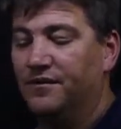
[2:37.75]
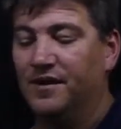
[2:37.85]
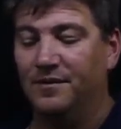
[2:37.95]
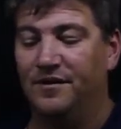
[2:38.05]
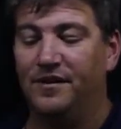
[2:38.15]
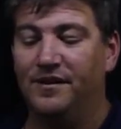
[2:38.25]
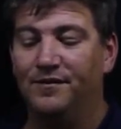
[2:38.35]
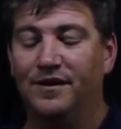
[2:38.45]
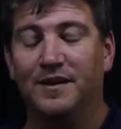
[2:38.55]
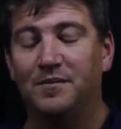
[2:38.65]
going to be
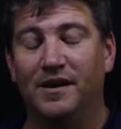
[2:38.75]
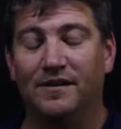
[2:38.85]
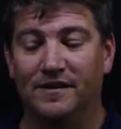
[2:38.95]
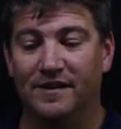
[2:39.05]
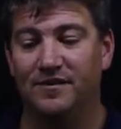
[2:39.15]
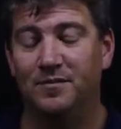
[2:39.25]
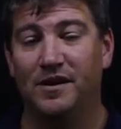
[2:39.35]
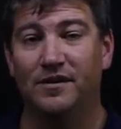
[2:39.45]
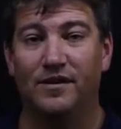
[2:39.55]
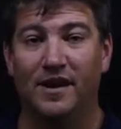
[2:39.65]
significantly bigger than this
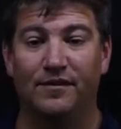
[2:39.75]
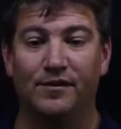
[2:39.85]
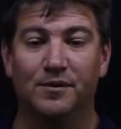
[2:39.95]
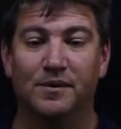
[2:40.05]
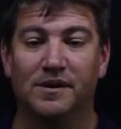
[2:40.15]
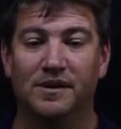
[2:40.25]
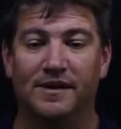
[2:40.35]
because you have your,